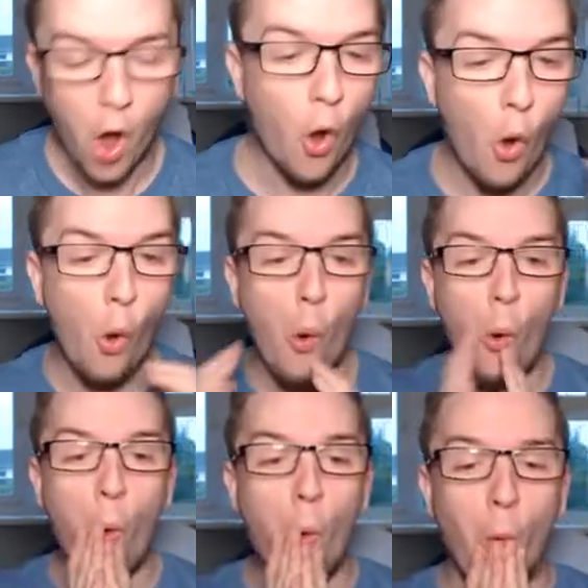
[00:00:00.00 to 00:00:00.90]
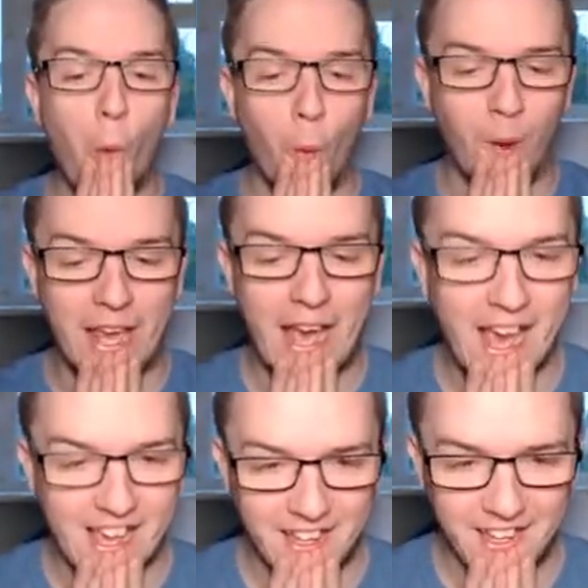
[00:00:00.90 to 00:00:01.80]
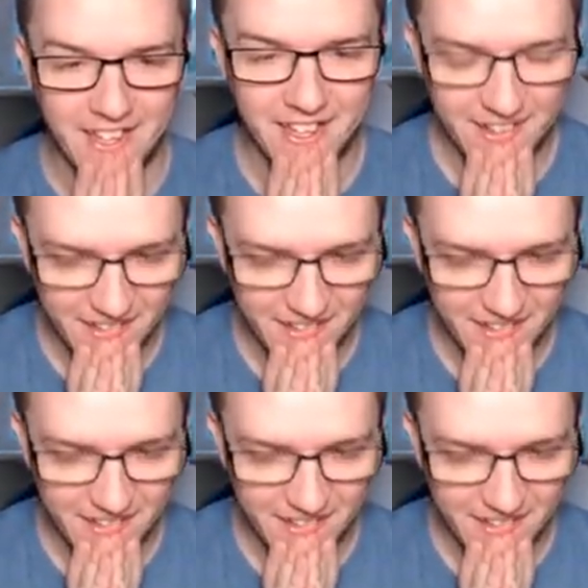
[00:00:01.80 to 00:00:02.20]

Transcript: Okay.